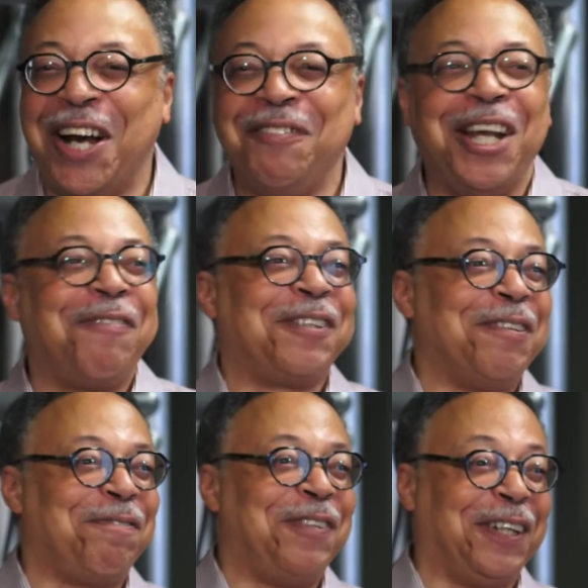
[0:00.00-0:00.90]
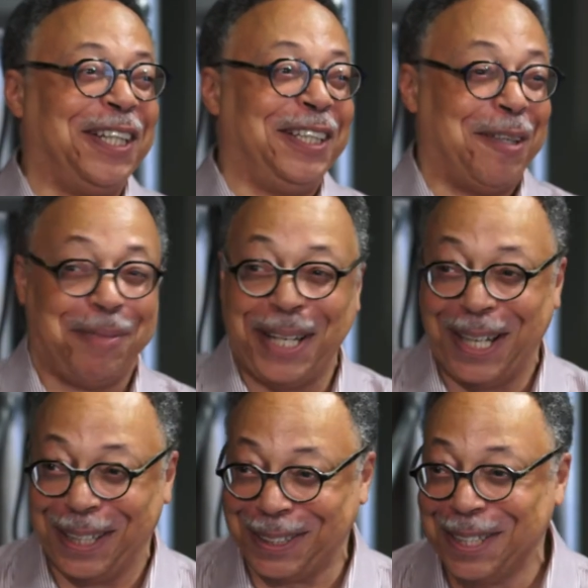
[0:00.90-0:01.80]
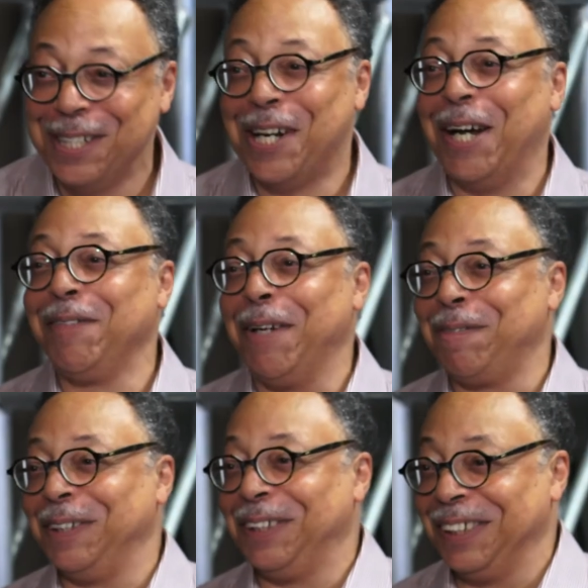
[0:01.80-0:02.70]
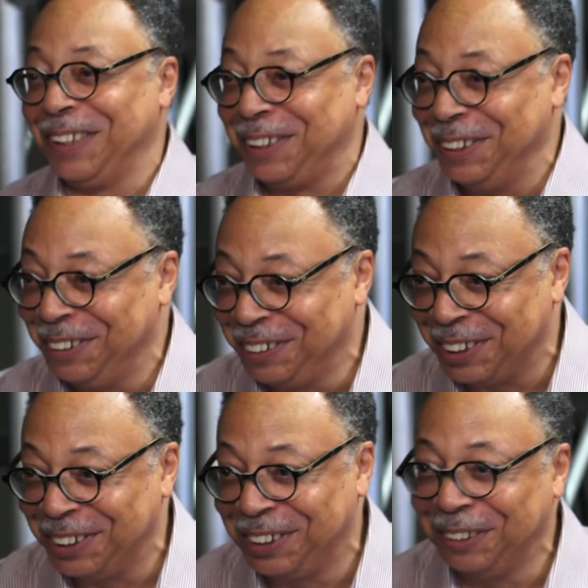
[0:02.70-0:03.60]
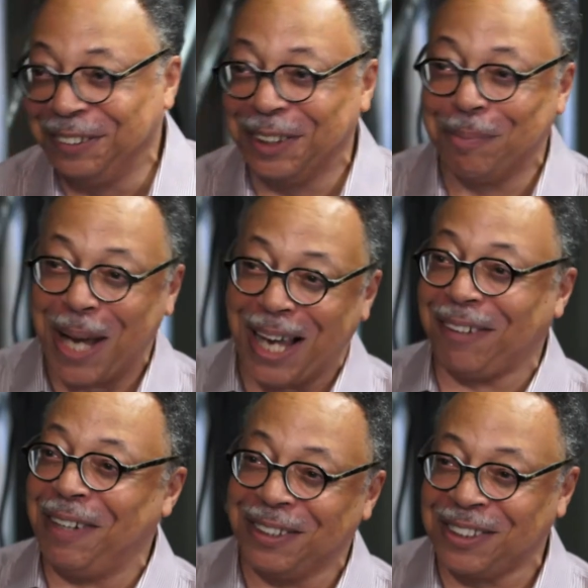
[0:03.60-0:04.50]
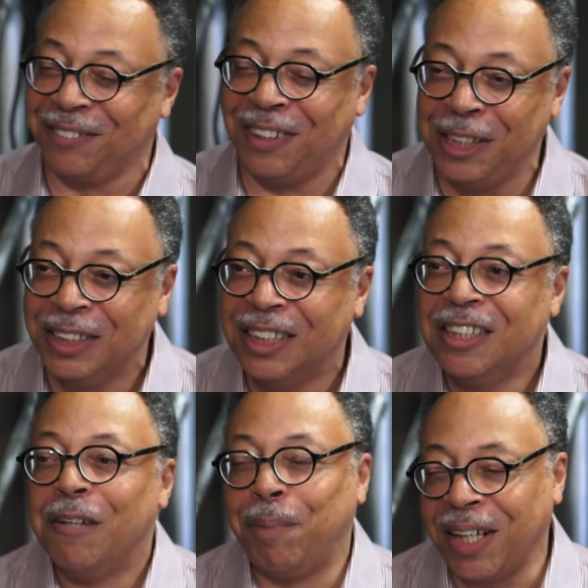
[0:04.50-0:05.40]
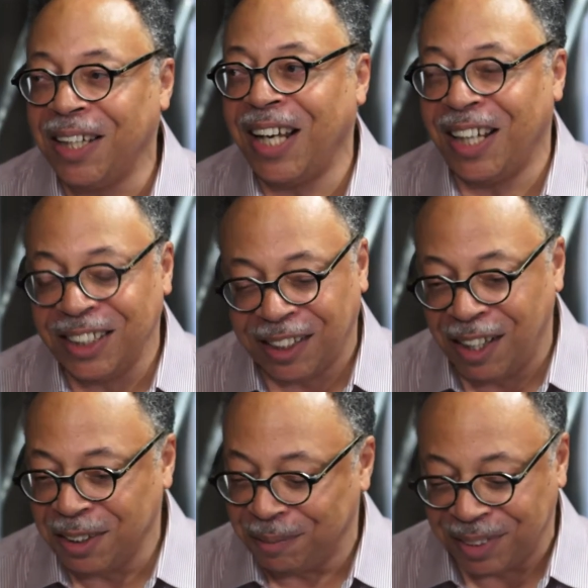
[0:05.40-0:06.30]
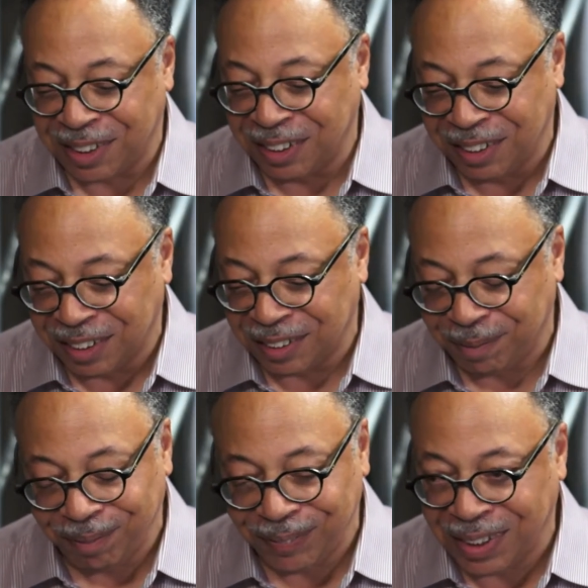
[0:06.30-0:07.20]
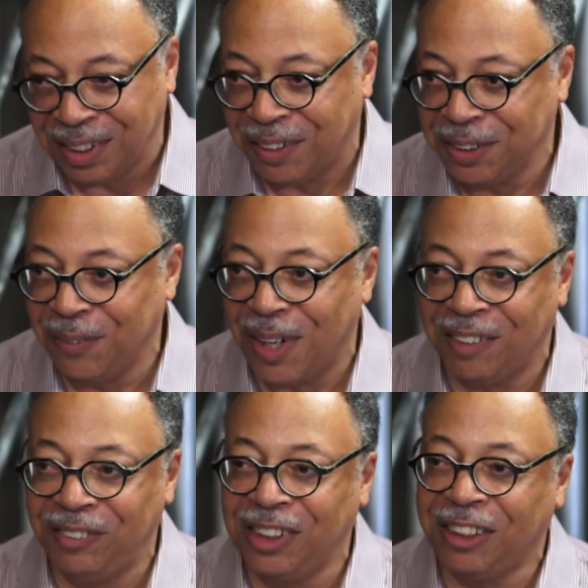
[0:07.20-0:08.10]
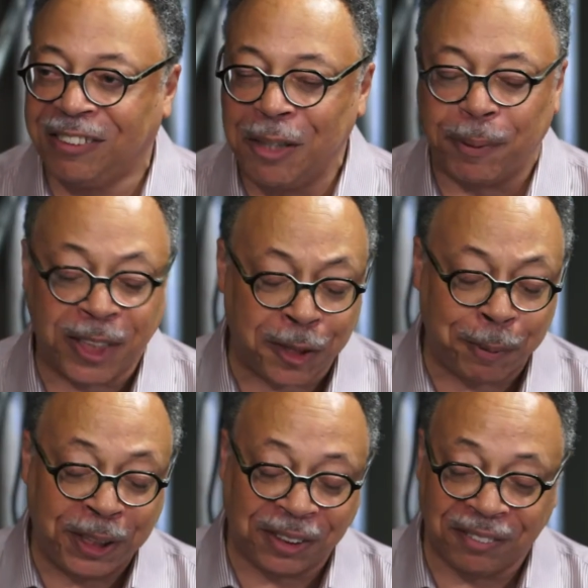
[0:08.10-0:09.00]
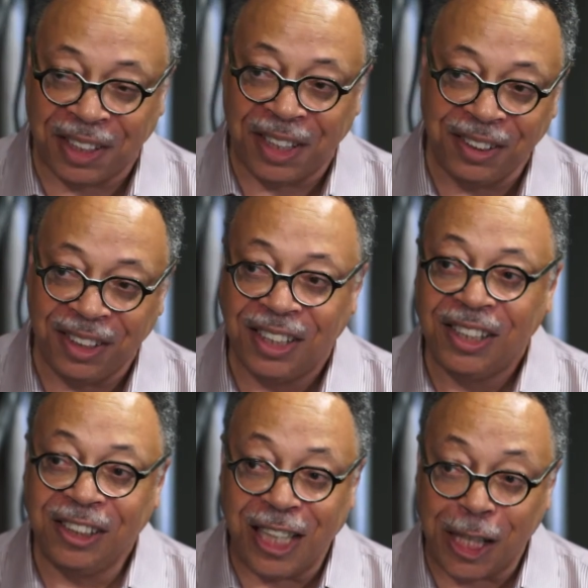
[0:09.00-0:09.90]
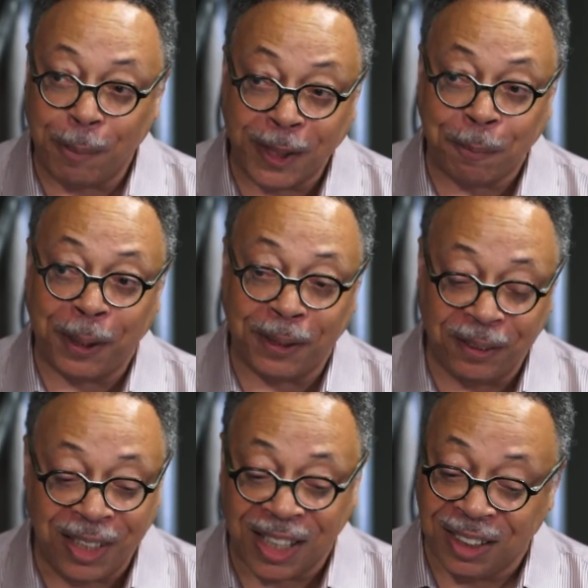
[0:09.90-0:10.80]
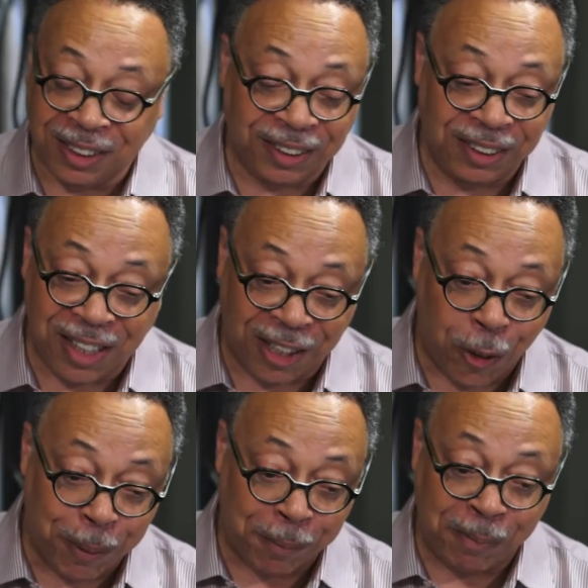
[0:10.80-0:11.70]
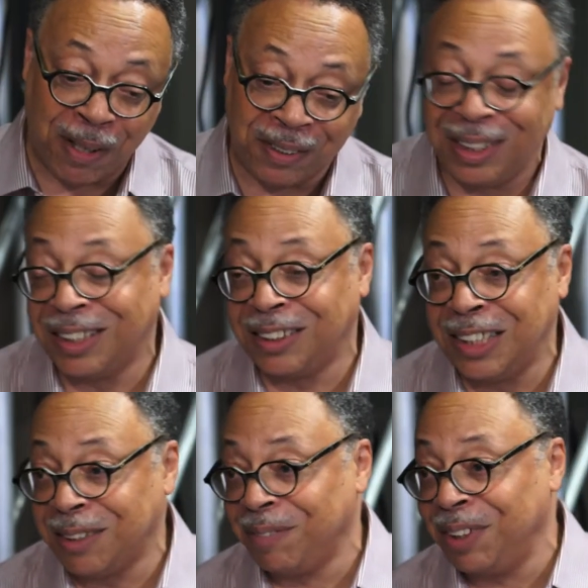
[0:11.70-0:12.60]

I'm left to fill in the blanks. I'm left to, to, to do the background, so on. But I, and I tell them, I say, look, you know, you want a really great participation grade? You got to participate. You got to you got to open up your mouth. You got to say some